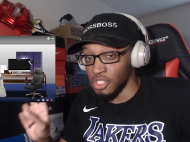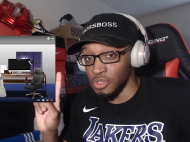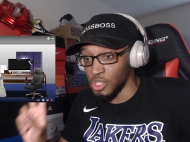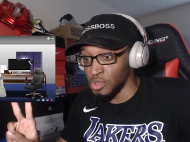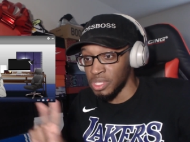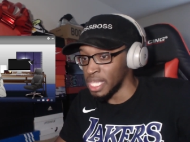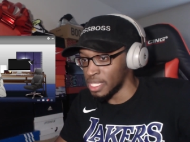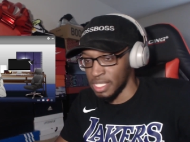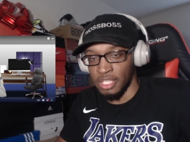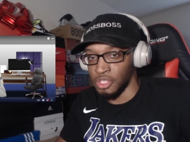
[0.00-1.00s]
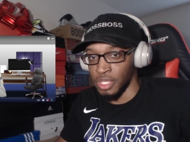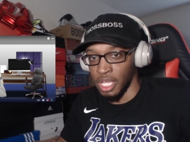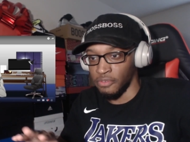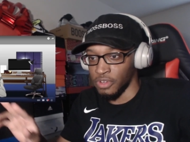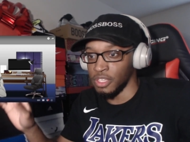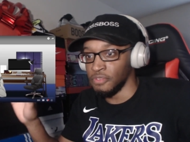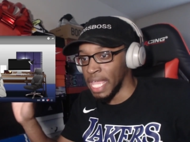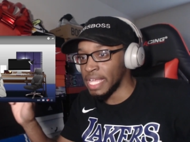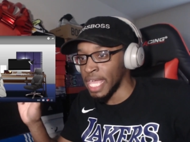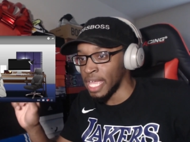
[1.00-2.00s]
do two things, they too young for you. If
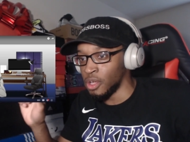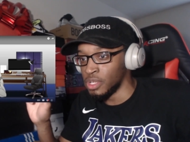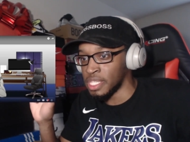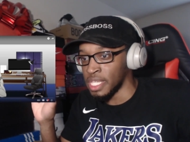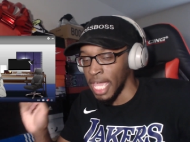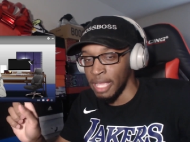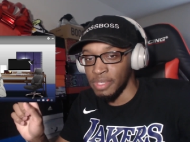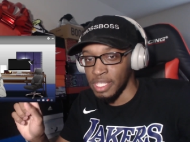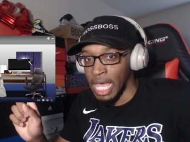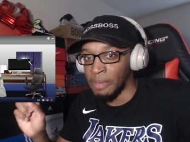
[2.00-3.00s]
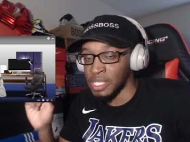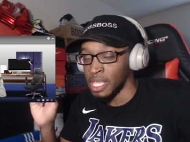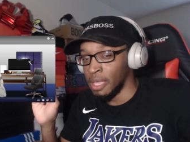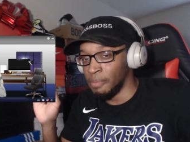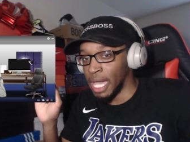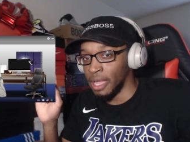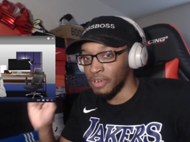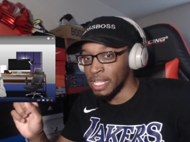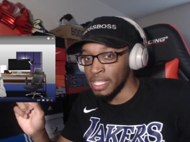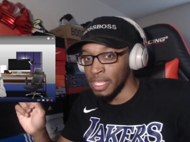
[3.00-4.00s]
they can't go into Game Stops and buy a
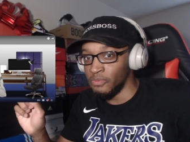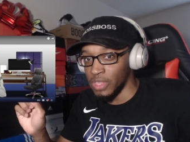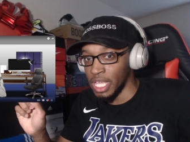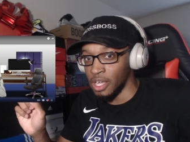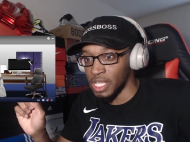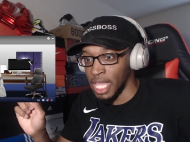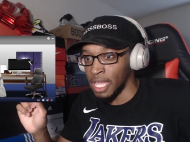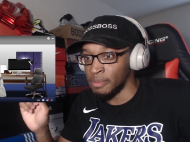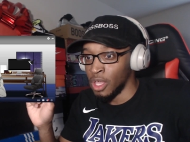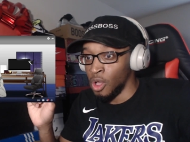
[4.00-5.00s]
rated M video game,